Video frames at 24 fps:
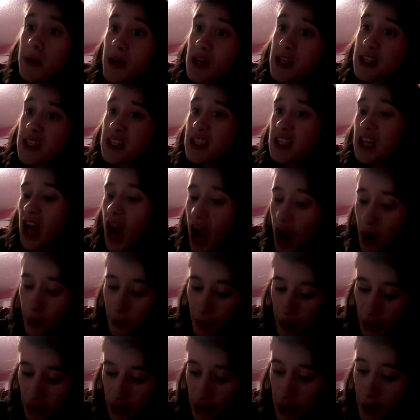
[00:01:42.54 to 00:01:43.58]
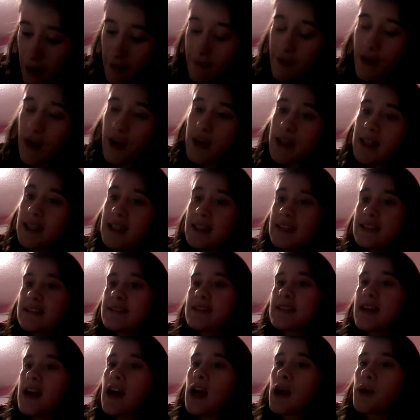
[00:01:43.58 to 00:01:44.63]
personally, I wear a lot of
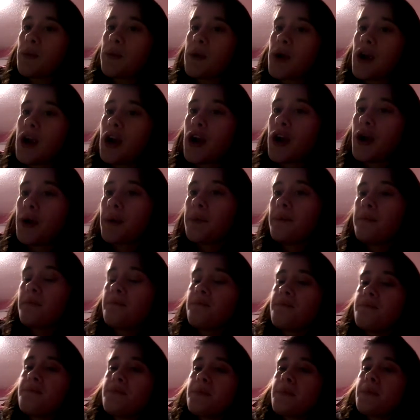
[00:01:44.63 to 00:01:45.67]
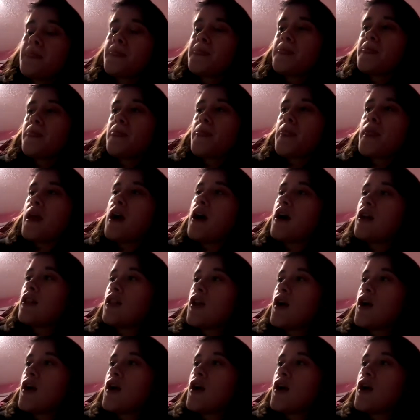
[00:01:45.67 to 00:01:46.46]
Vardines. I wear a